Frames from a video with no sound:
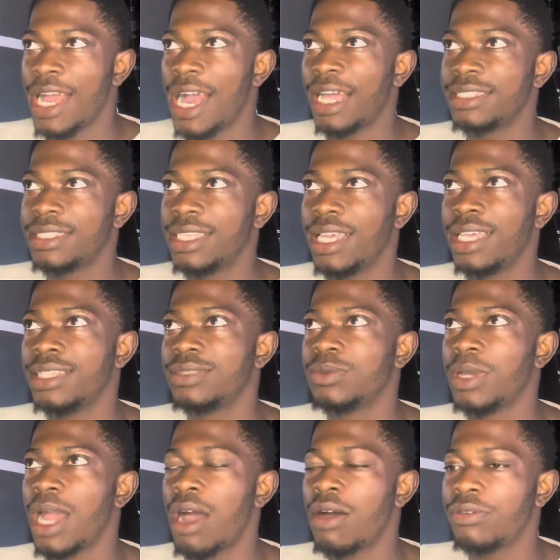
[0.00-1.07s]
and then we
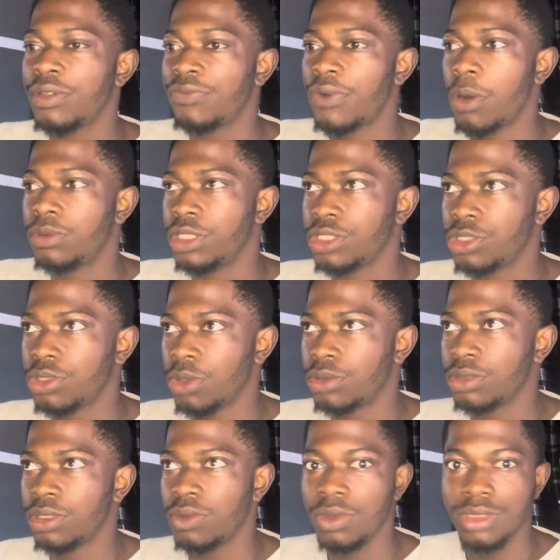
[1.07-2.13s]
have the
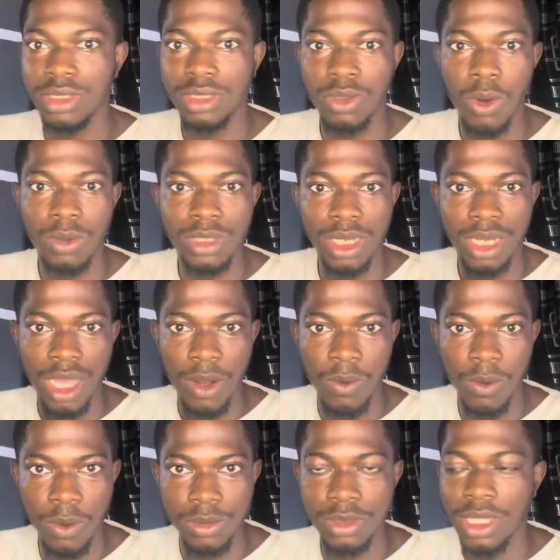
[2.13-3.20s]
foundation, which is called the layer
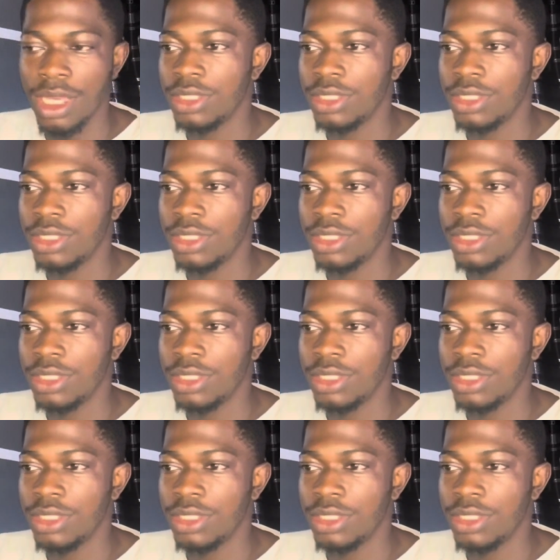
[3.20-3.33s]
1.